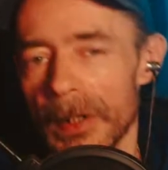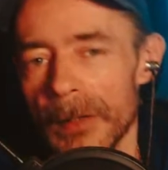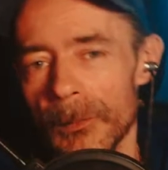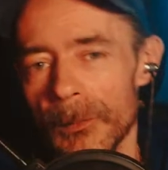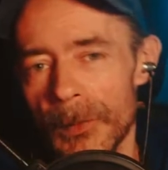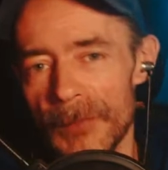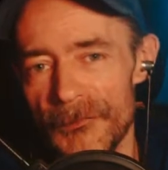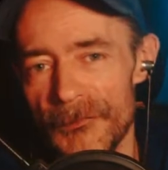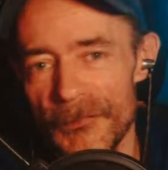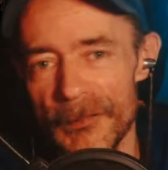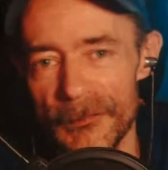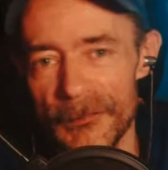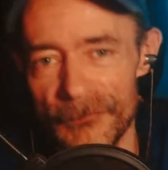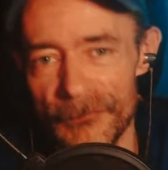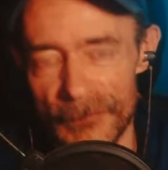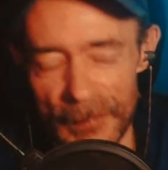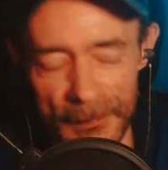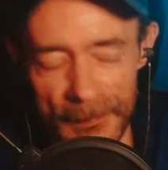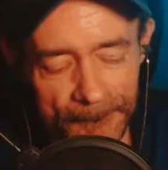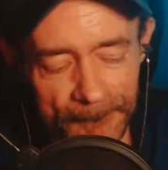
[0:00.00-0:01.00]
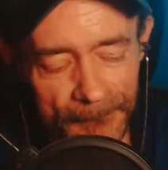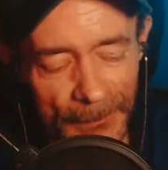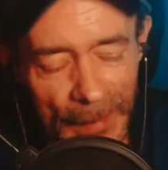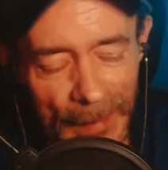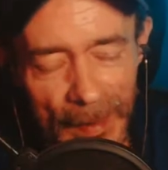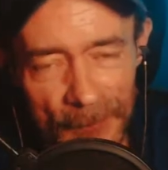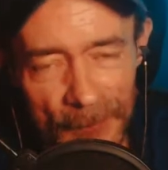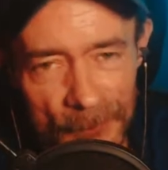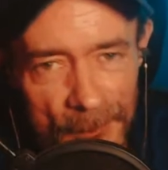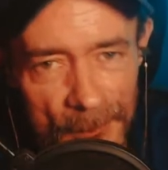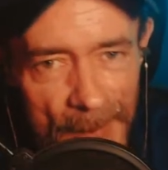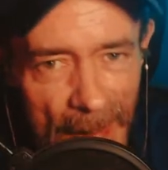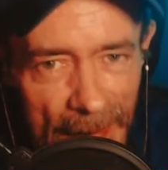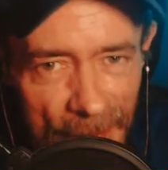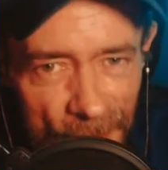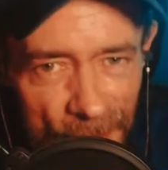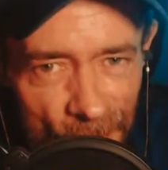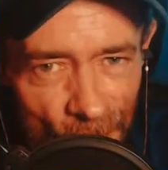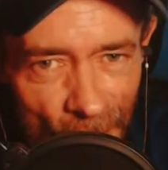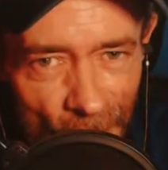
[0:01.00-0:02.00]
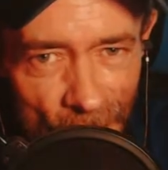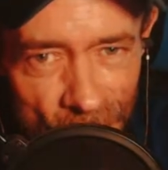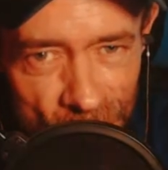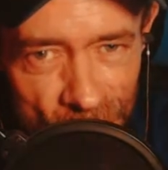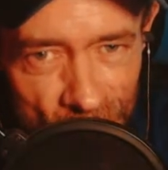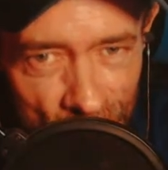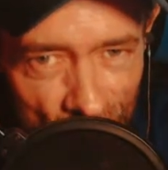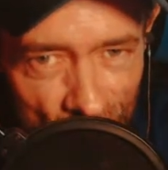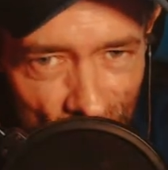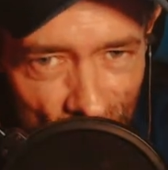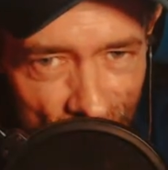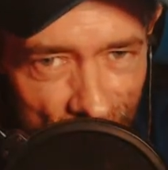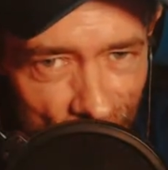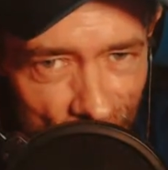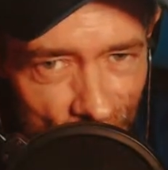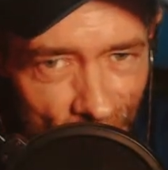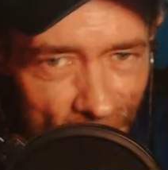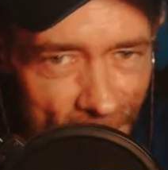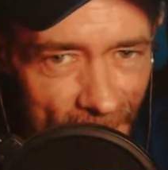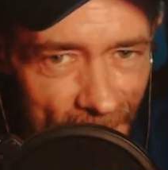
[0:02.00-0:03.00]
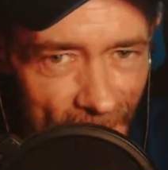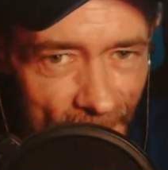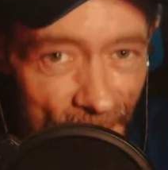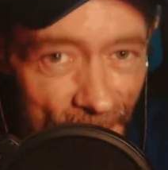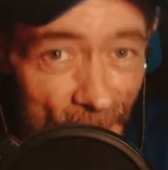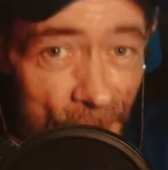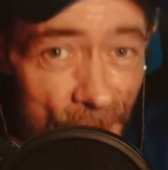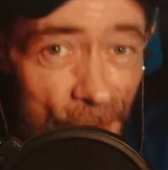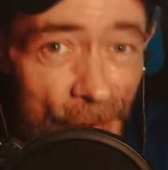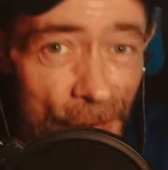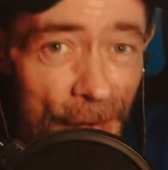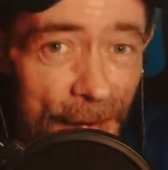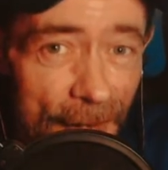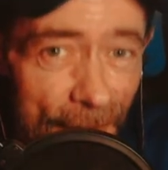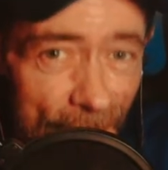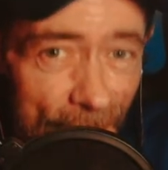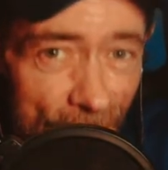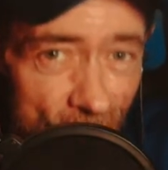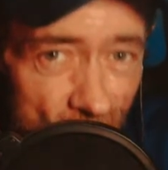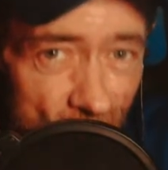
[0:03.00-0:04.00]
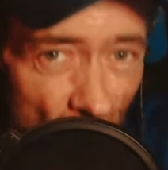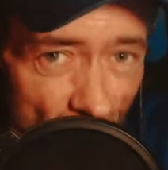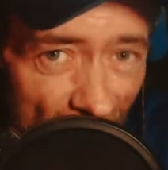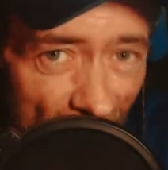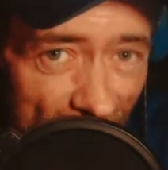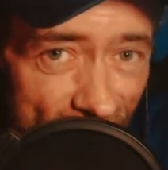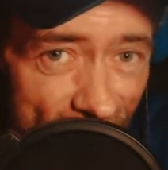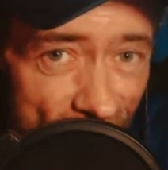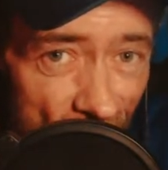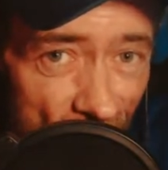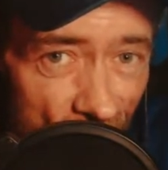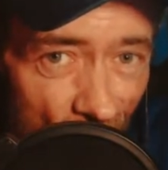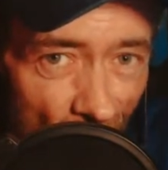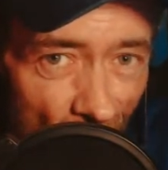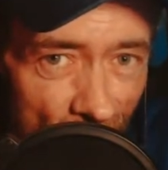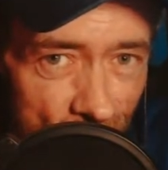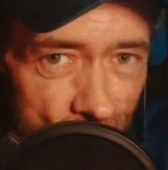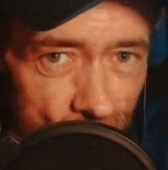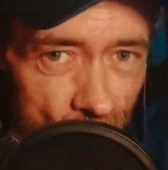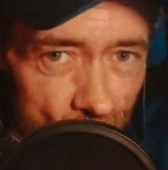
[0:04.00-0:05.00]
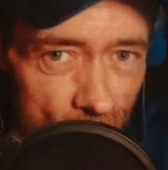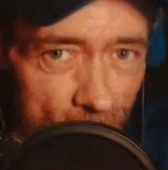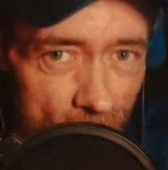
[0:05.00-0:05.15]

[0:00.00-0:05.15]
What is it they say? You give a man a fish, he'll eat for a day, but if you can teach a man to fish,